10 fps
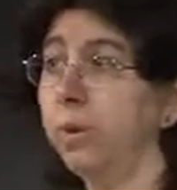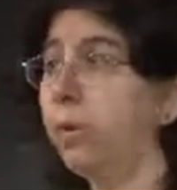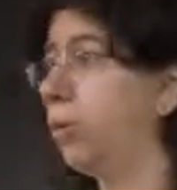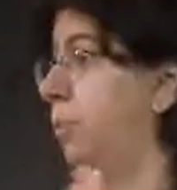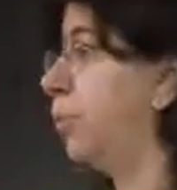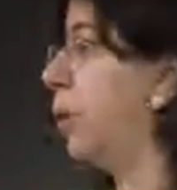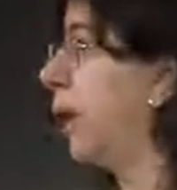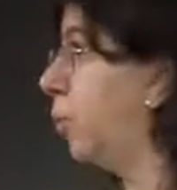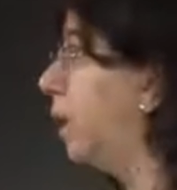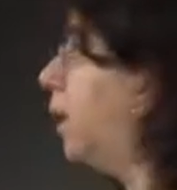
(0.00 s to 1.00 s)
You could be
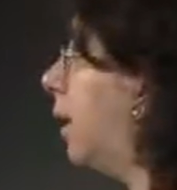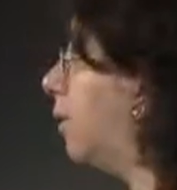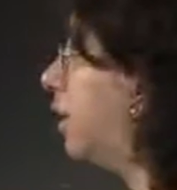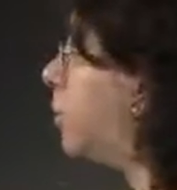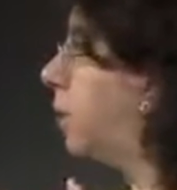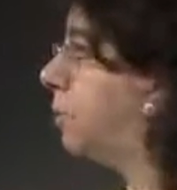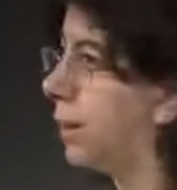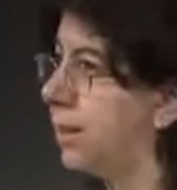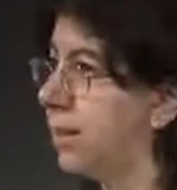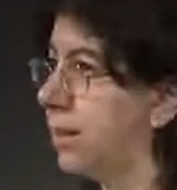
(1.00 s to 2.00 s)
working with the image and the
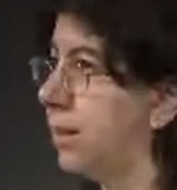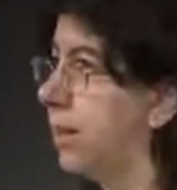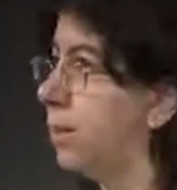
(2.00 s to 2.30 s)
pixels in the